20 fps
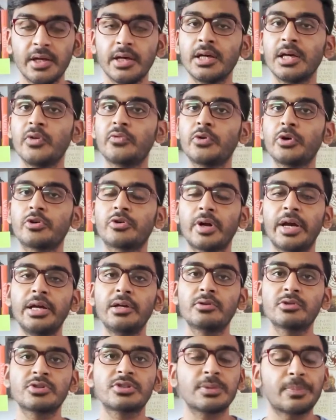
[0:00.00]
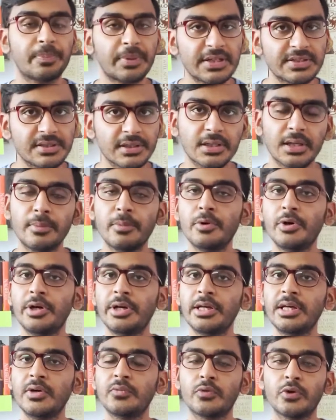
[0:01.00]
If you're trying to suppress a
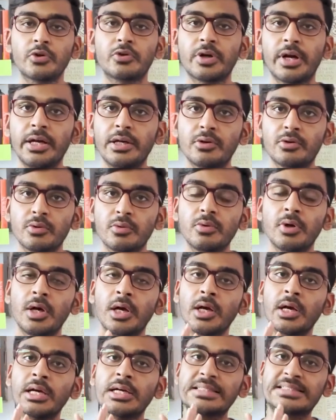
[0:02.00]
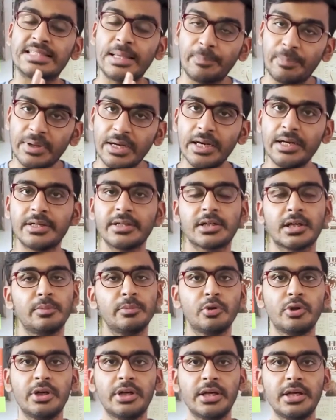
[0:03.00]
community, if you're trying to separate a
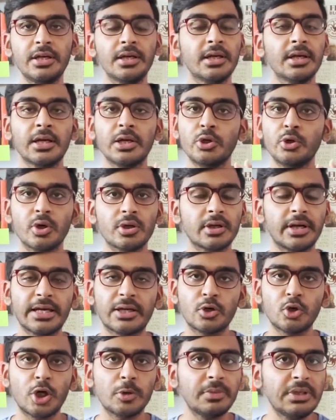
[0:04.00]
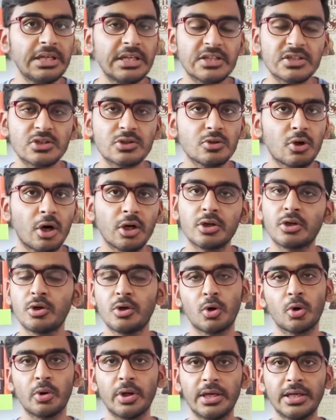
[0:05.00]
community, your economy is not
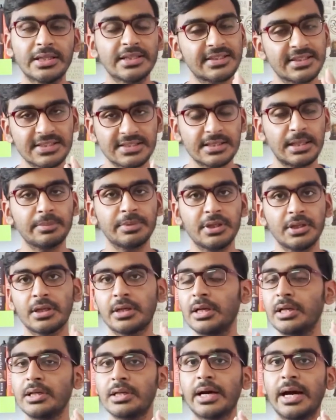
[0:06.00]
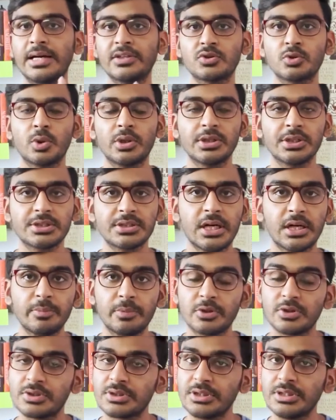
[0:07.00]
growing. This is something that India has to understand,
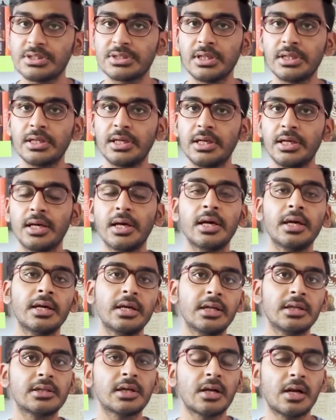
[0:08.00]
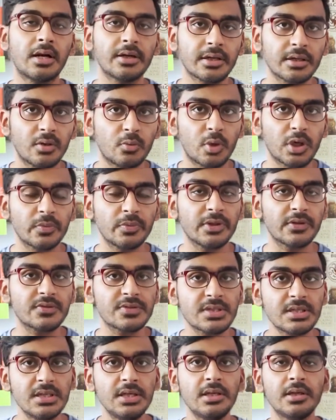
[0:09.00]
because recently in Karnataka, what we have
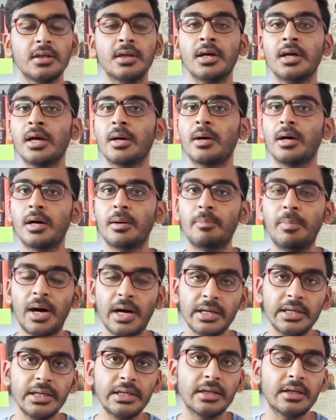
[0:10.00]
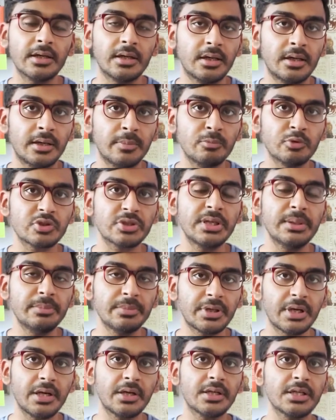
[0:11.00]
seen, barring Muslim
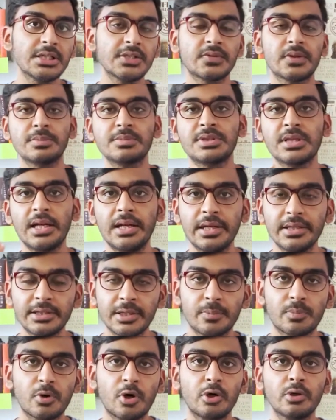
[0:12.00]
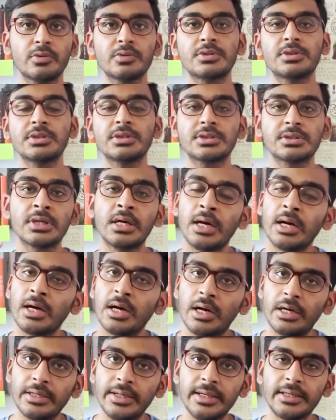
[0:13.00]
traders from selling their produces,
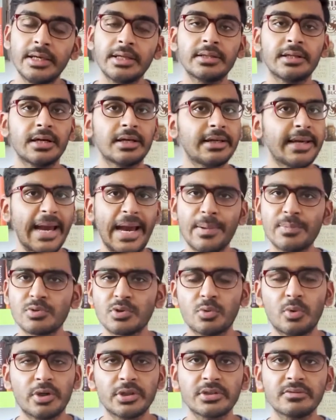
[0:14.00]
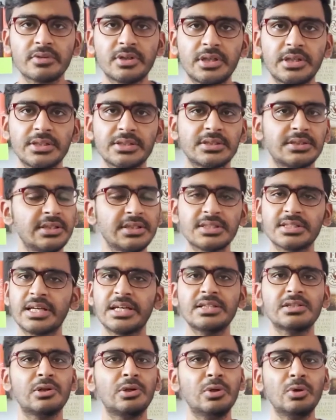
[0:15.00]
taking their cabs or whatever it is, this
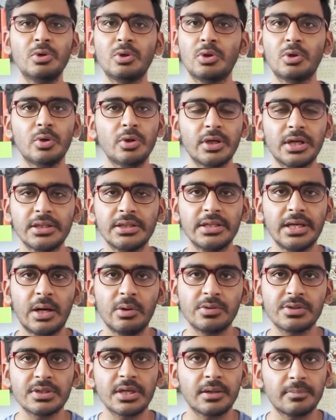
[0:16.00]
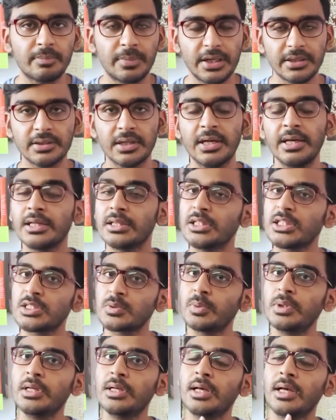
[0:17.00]
can look good at the outset, but this
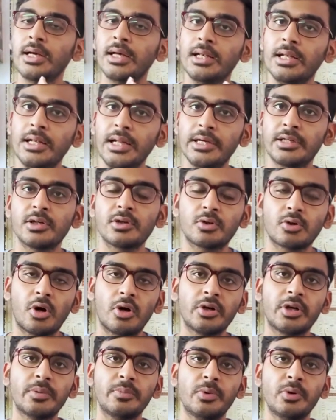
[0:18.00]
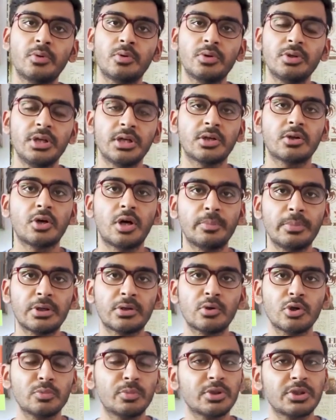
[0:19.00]
will later contribute to the economic
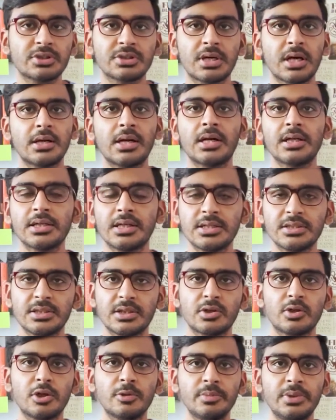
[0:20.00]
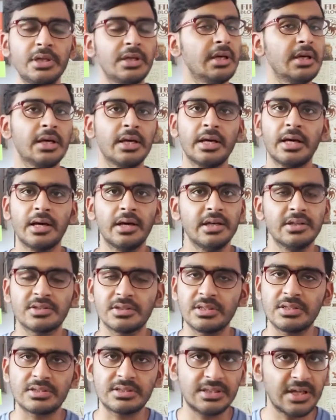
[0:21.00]
growth, because Karnataka's economy
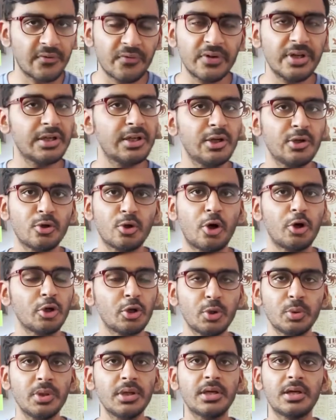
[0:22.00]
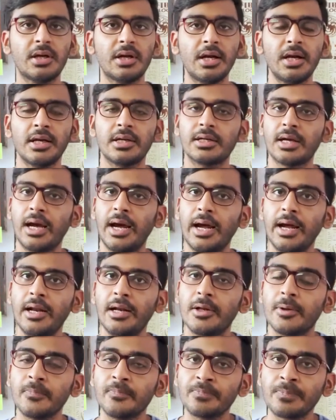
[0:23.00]
is definitely not doing great.
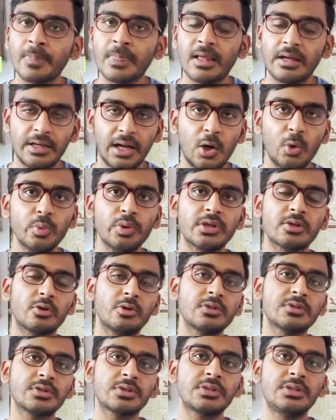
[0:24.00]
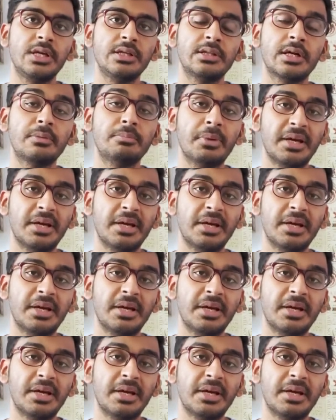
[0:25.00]
And now we are also seeing that